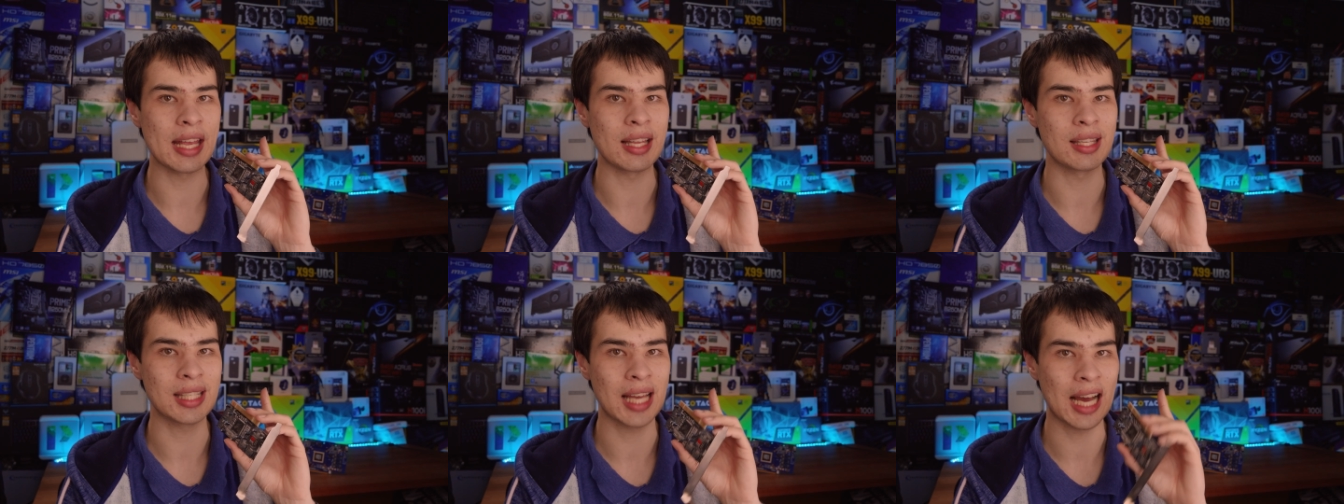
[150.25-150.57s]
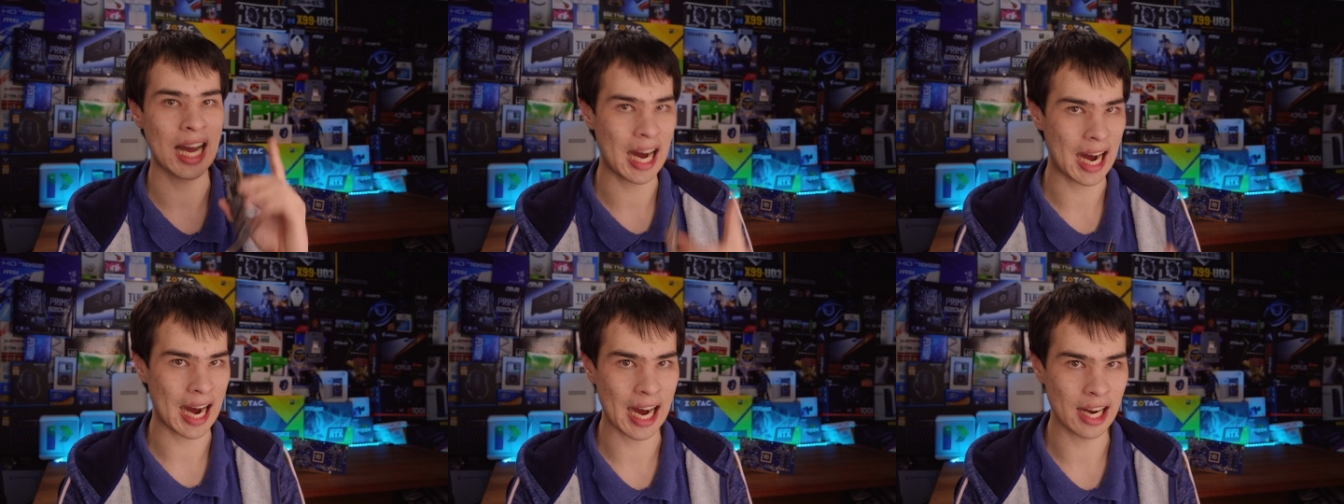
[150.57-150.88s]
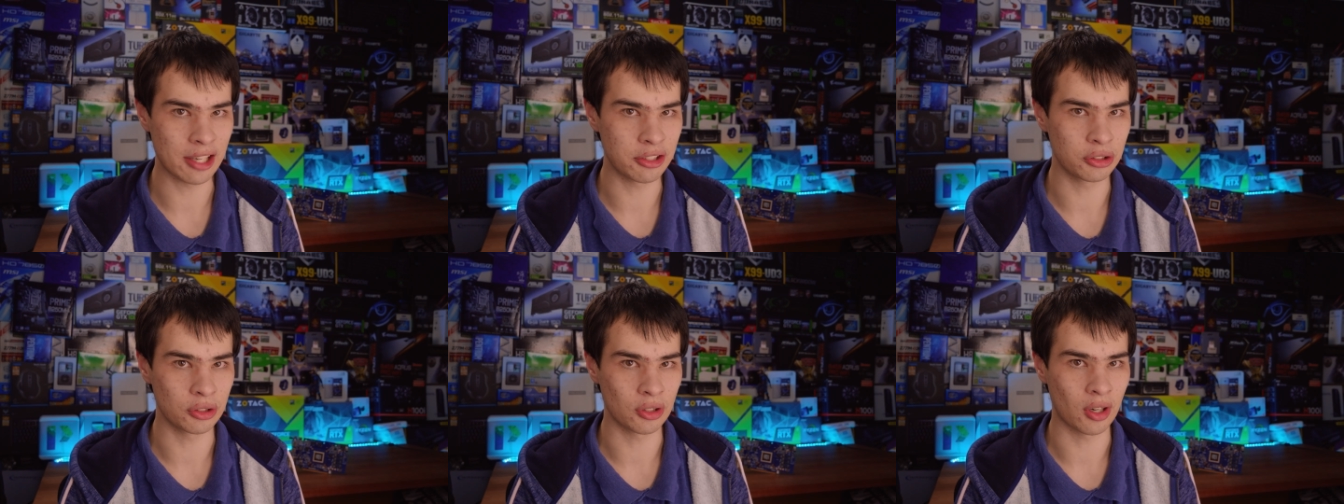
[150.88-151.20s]
is
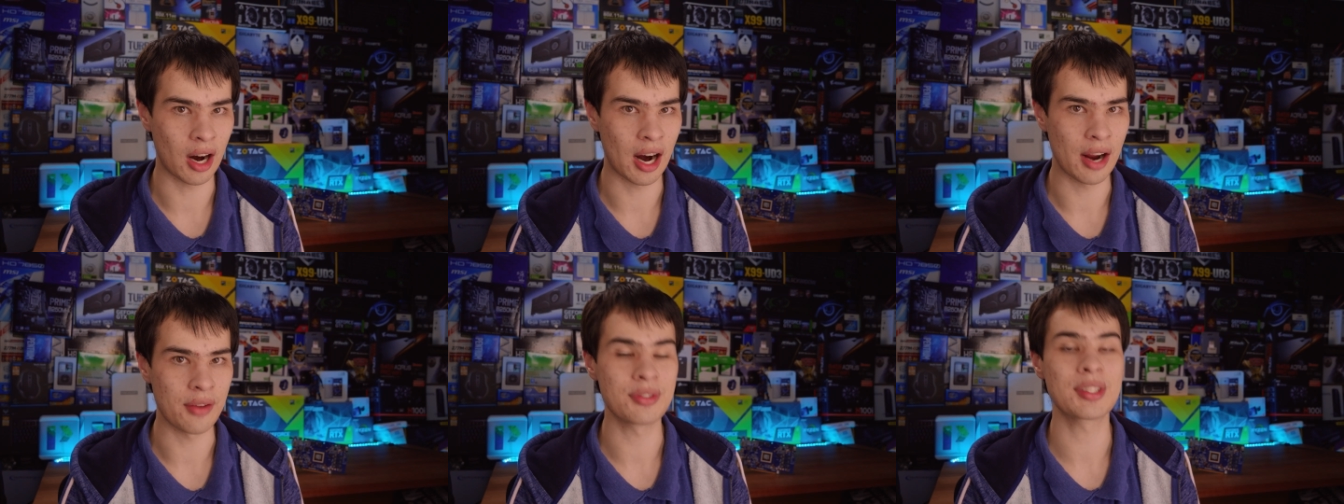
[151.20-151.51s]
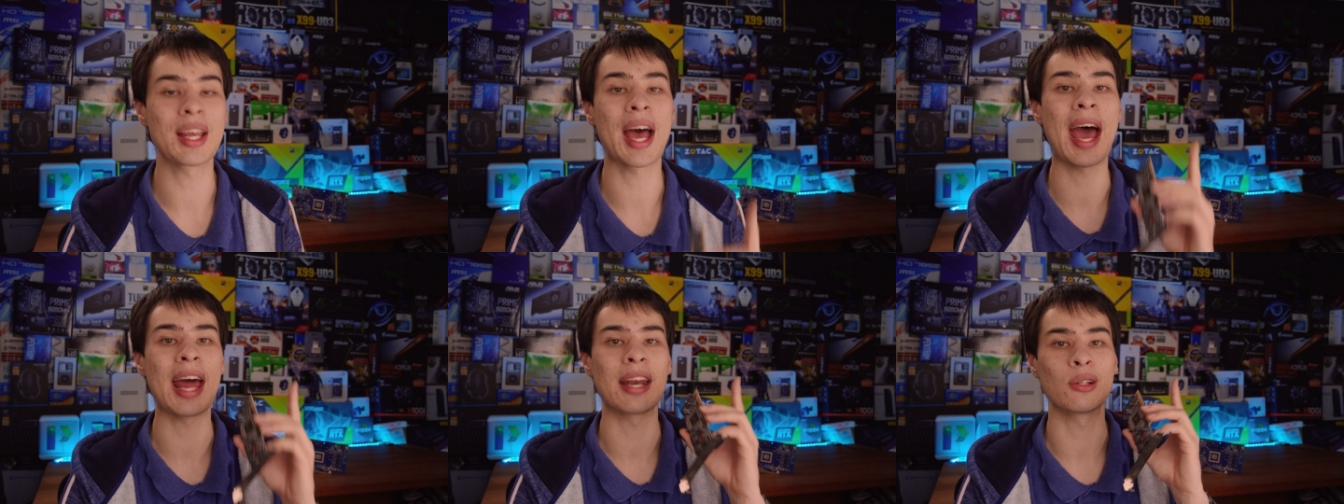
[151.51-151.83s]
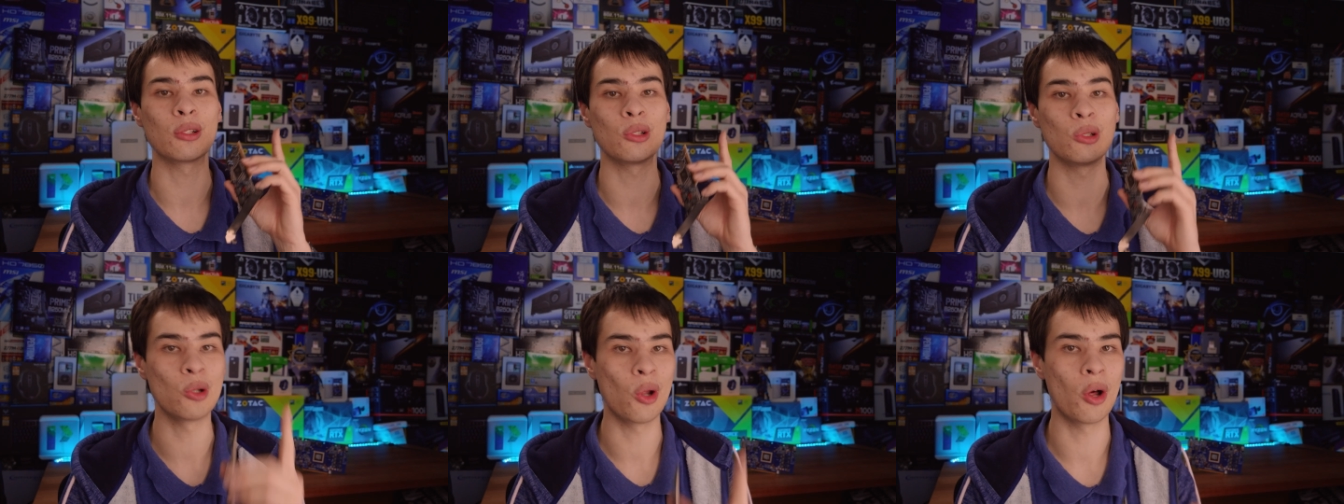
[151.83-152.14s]
hard drives
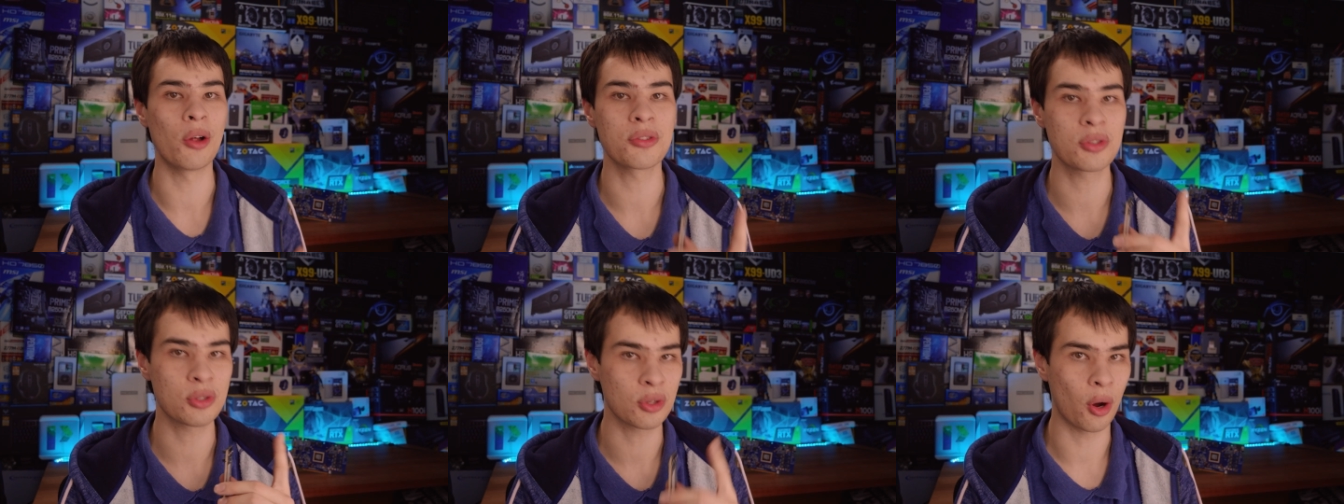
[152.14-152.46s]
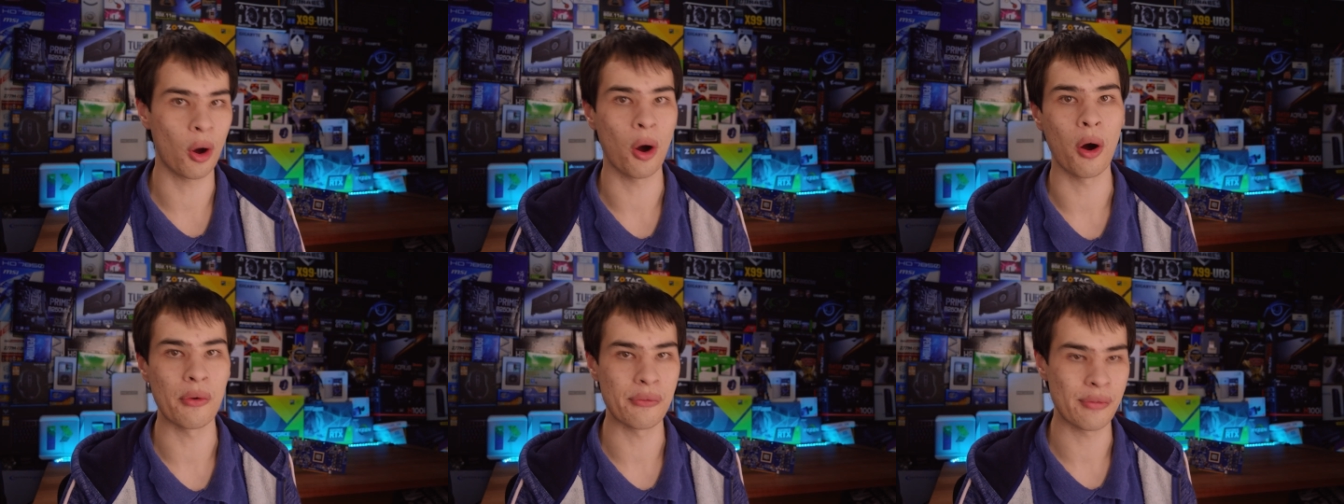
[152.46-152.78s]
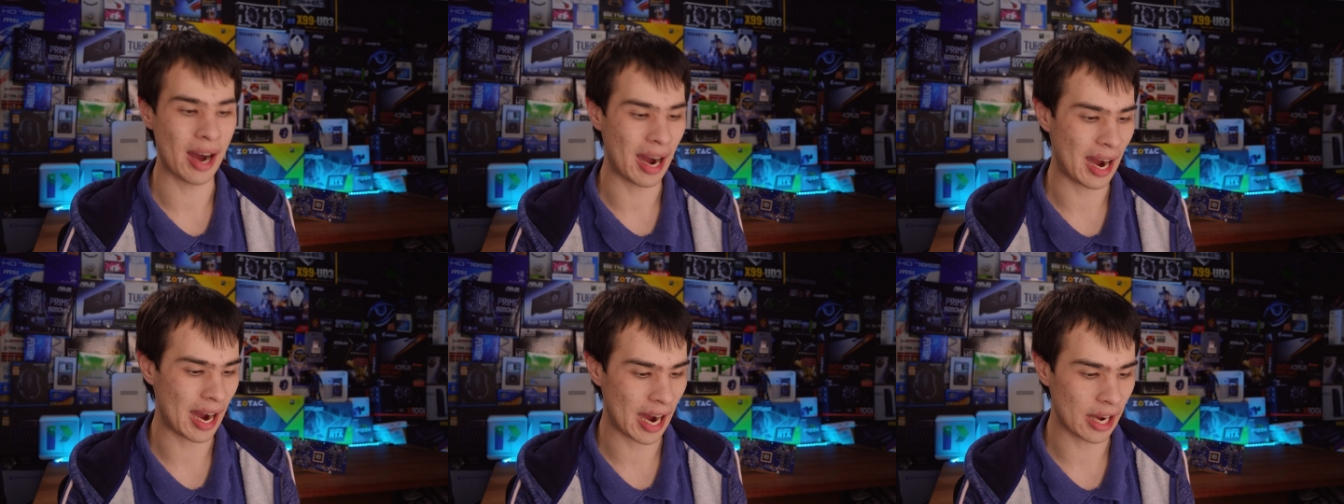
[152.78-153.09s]
and lots of
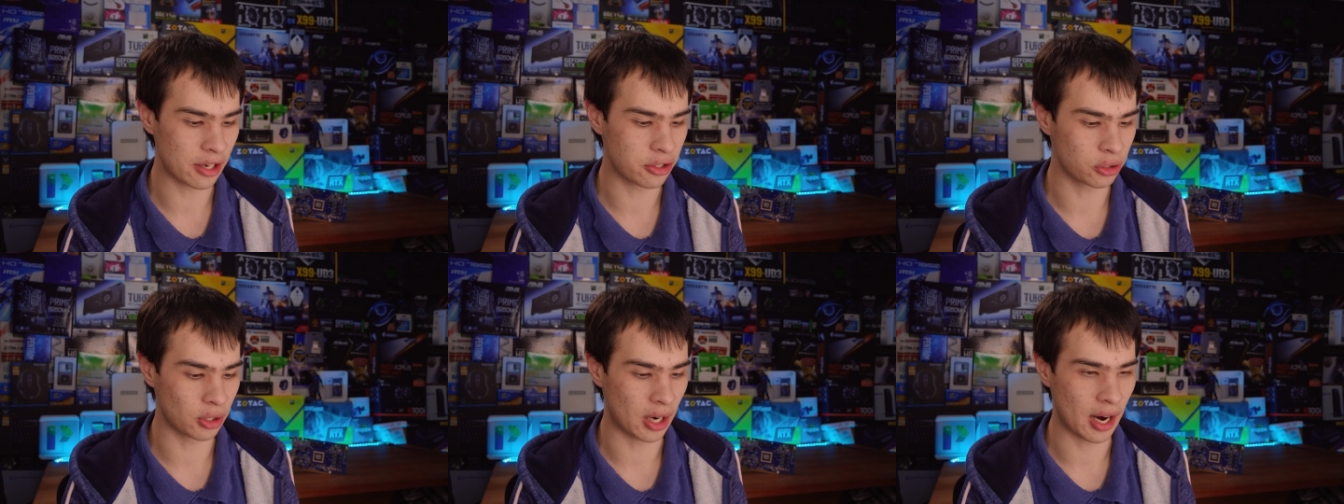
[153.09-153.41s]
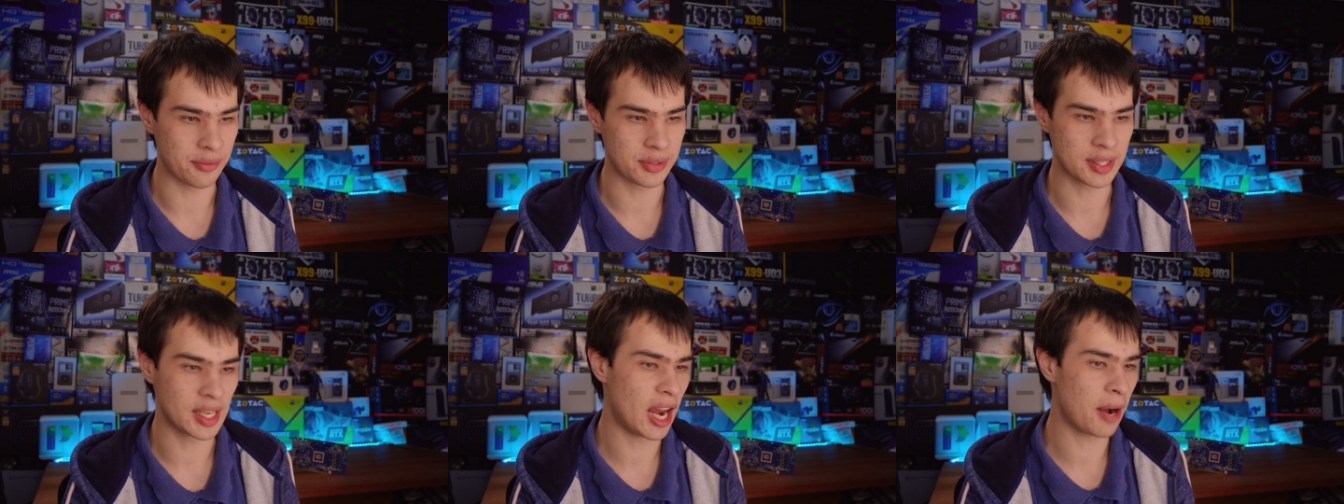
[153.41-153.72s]
hard drives.